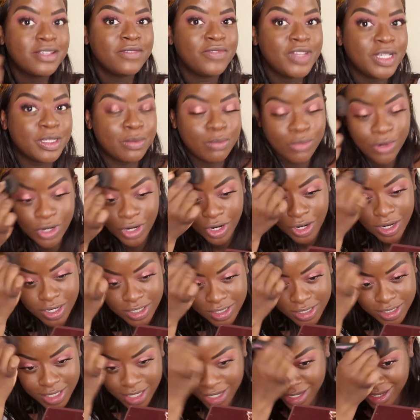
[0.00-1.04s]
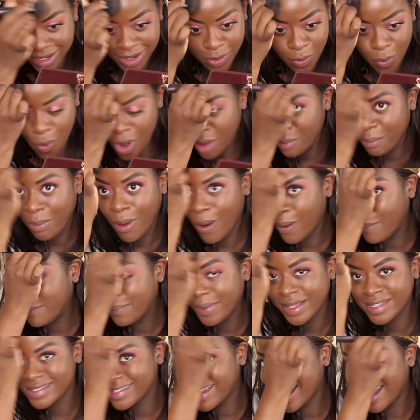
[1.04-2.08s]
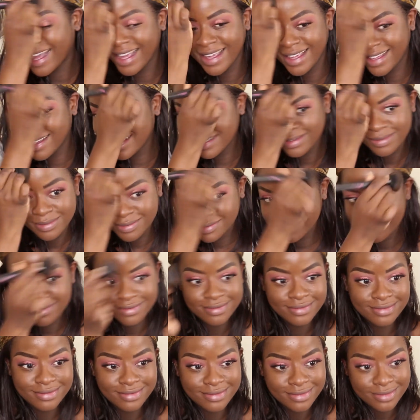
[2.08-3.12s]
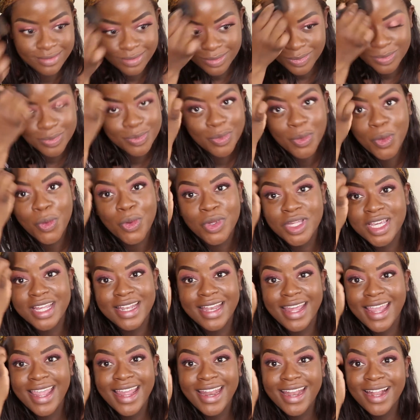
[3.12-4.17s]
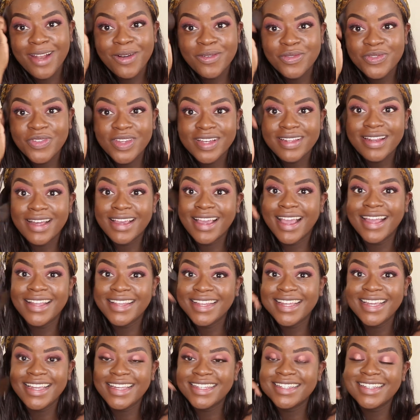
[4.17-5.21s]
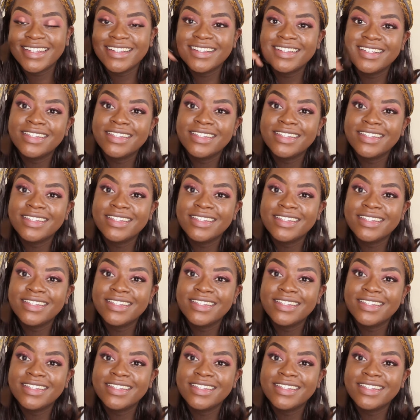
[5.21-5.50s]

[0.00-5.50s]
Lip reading: of this brush, one pump is like all you need. I don't feel like I need